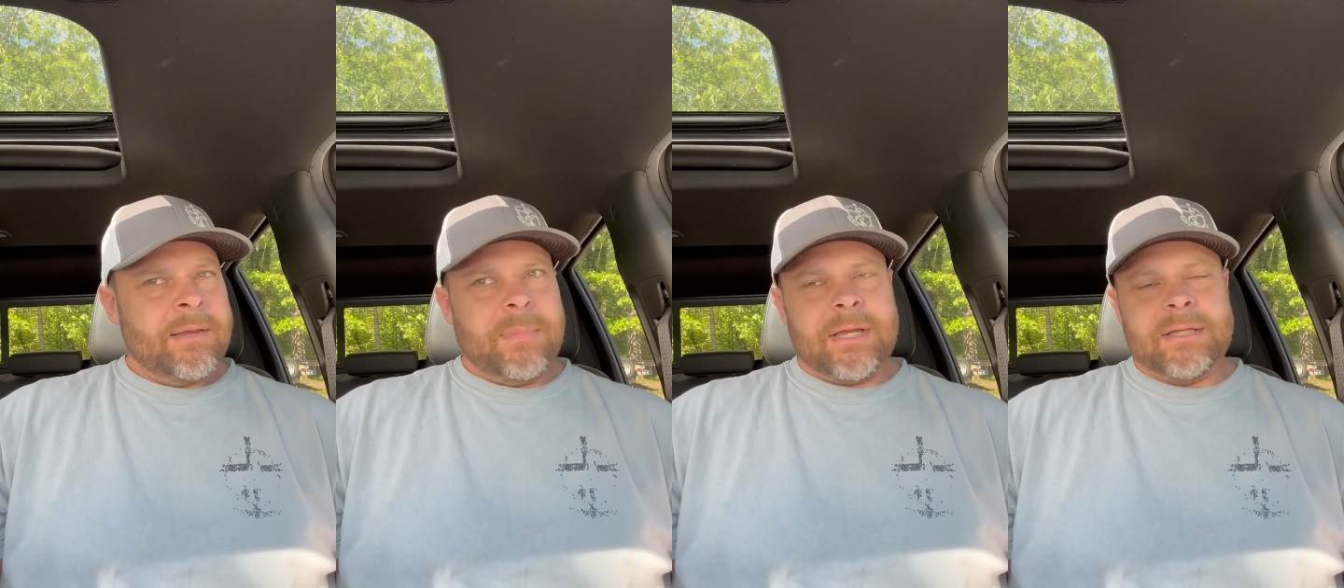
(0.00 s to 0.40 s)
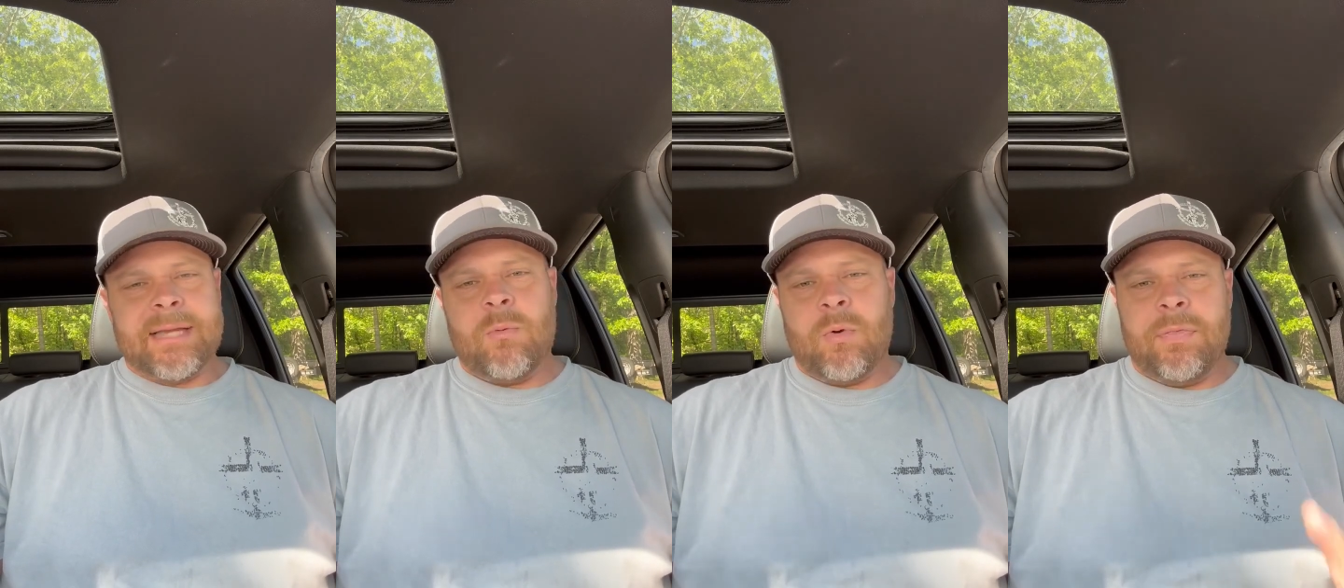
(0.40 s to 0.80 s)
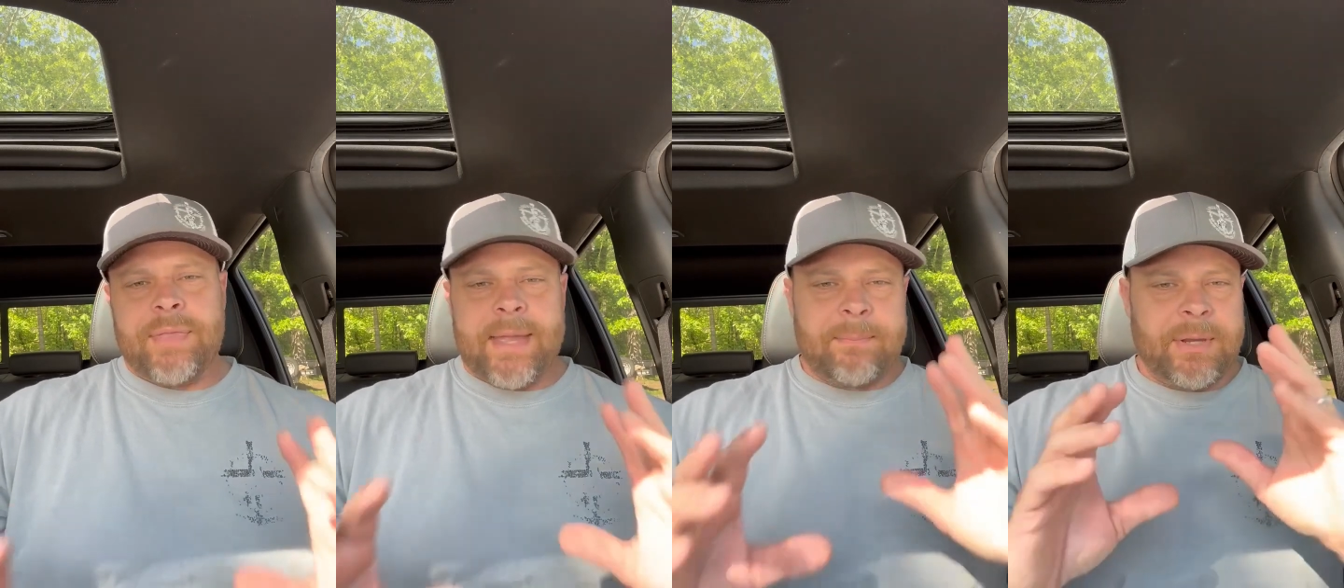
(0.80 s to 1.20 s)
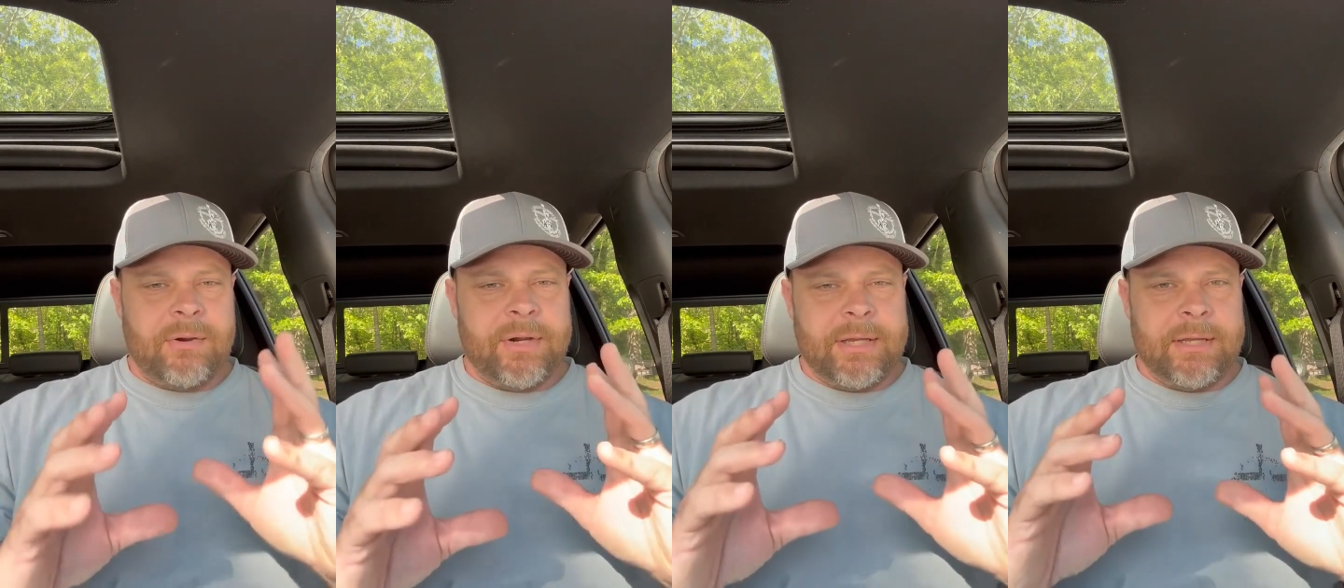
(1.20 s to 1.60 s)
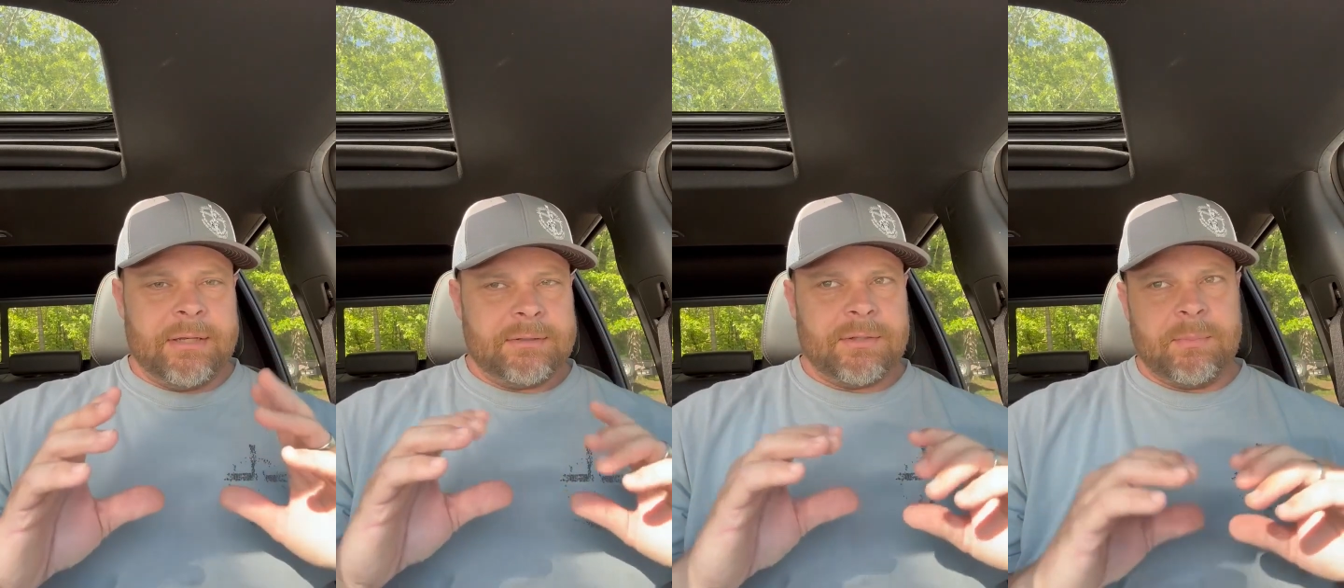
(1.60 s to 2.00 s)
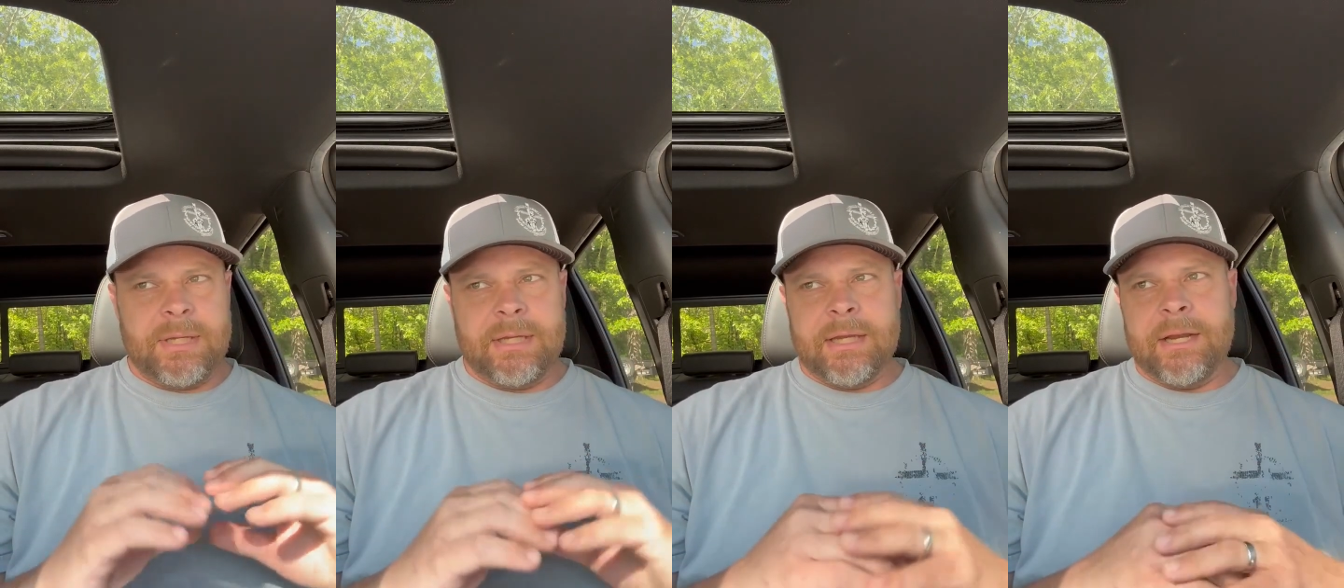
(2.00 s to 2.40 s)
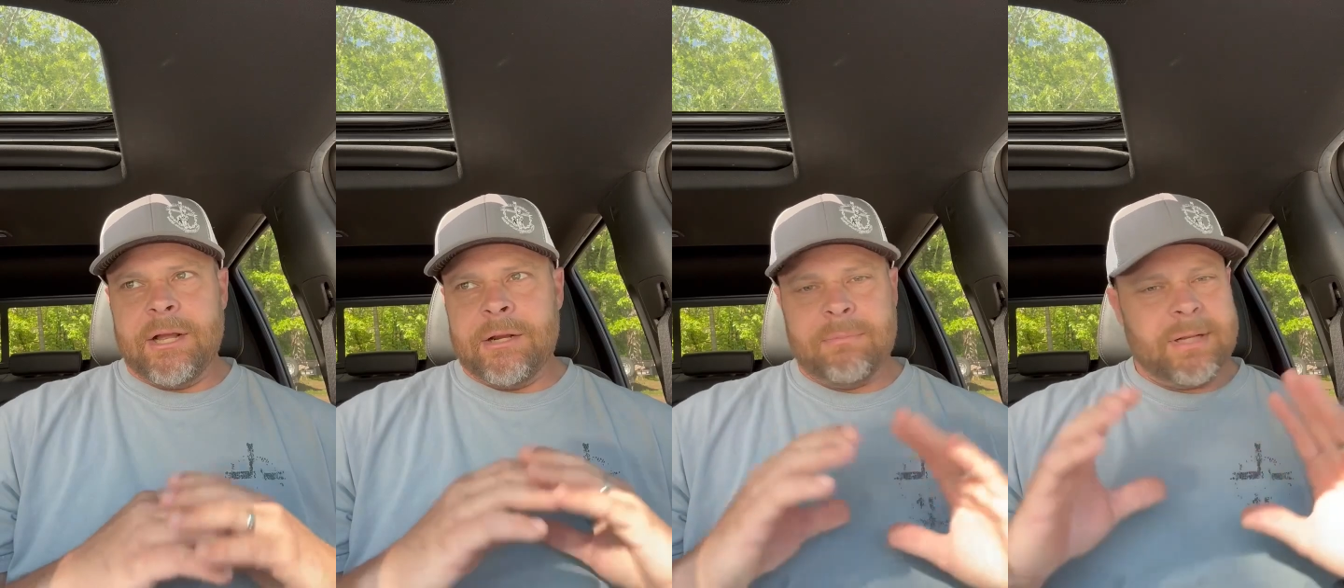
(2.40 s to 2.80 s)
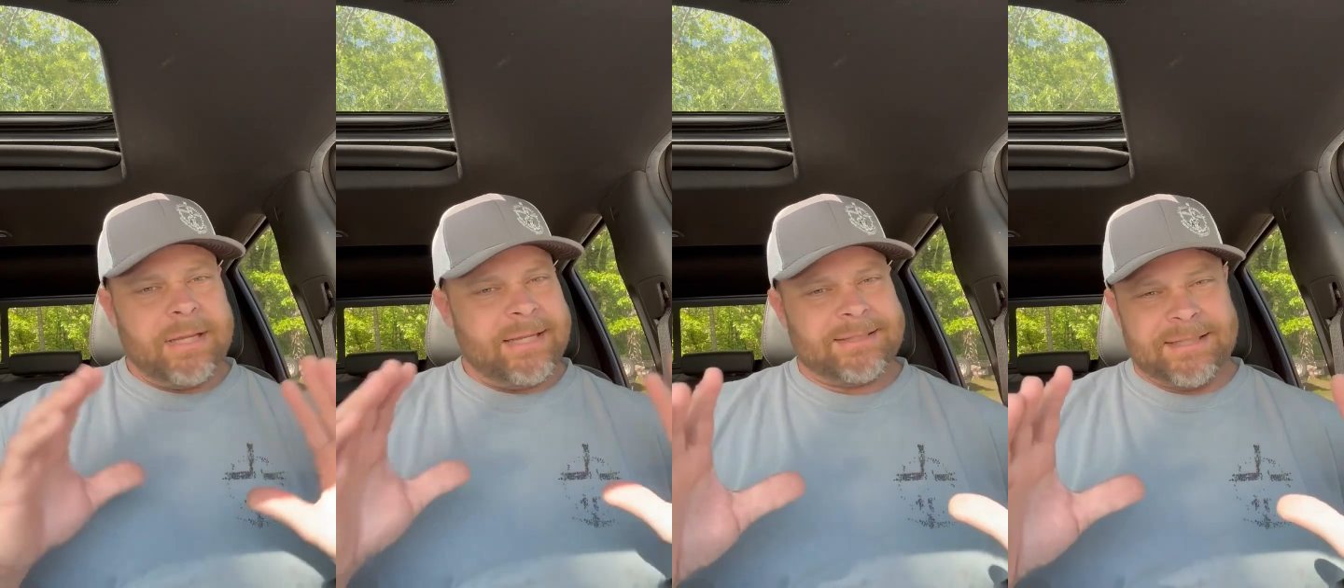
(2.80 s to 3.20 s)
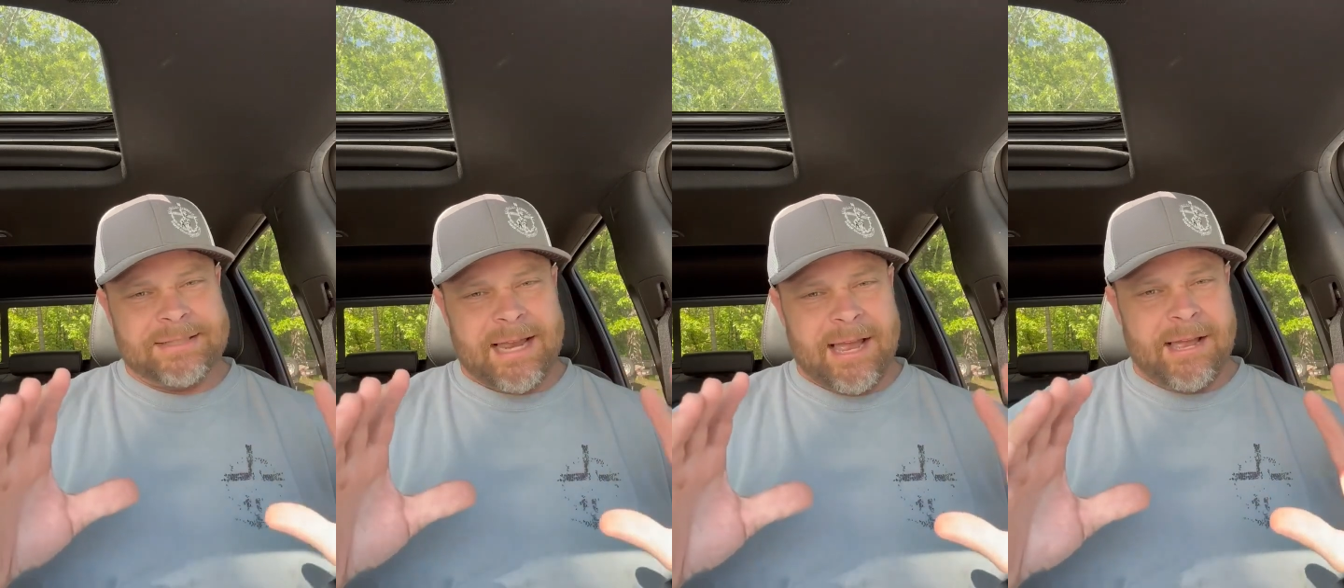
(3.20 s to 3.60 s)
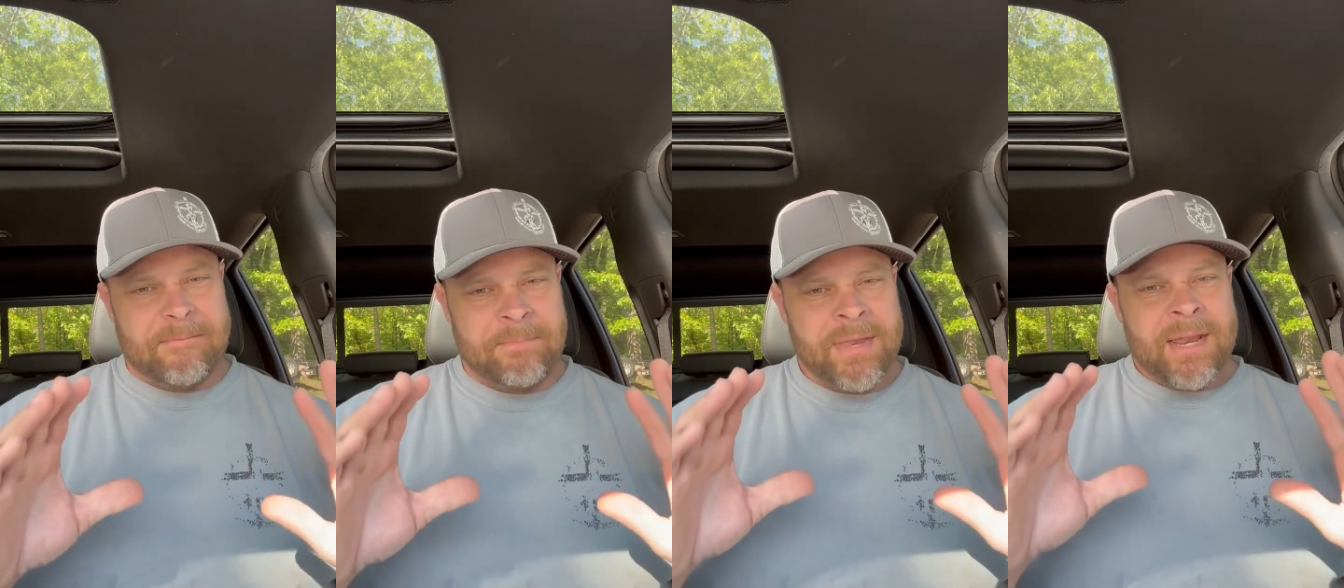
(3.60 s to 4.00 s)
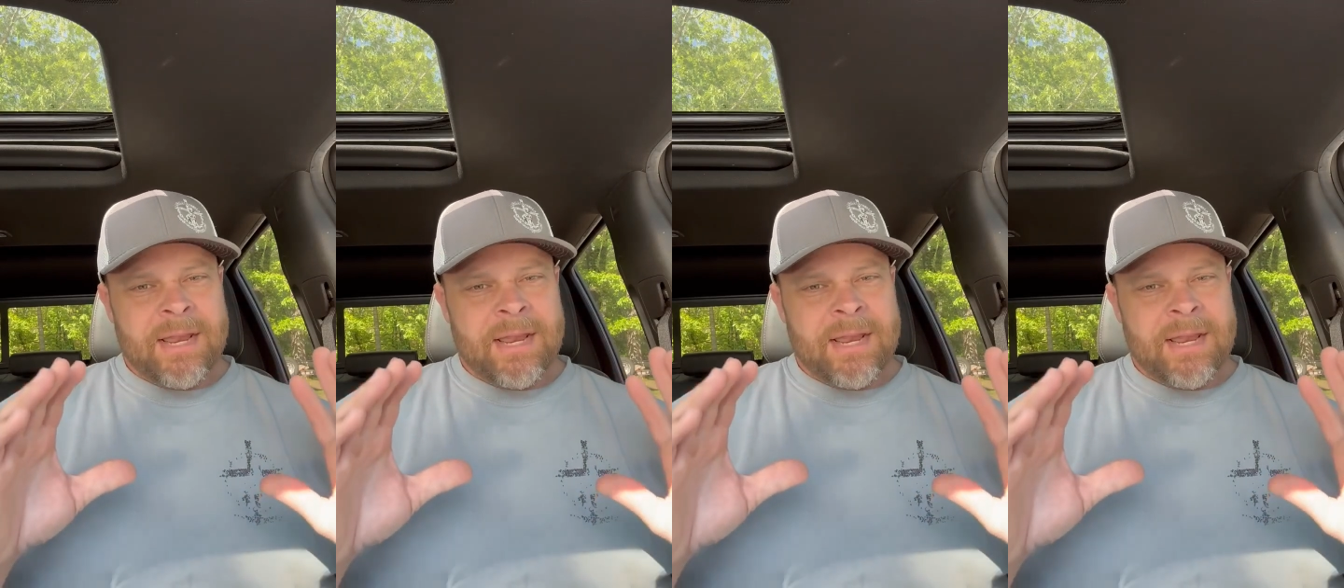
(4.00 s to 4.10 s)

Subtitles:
because I want that period to be an unmolested time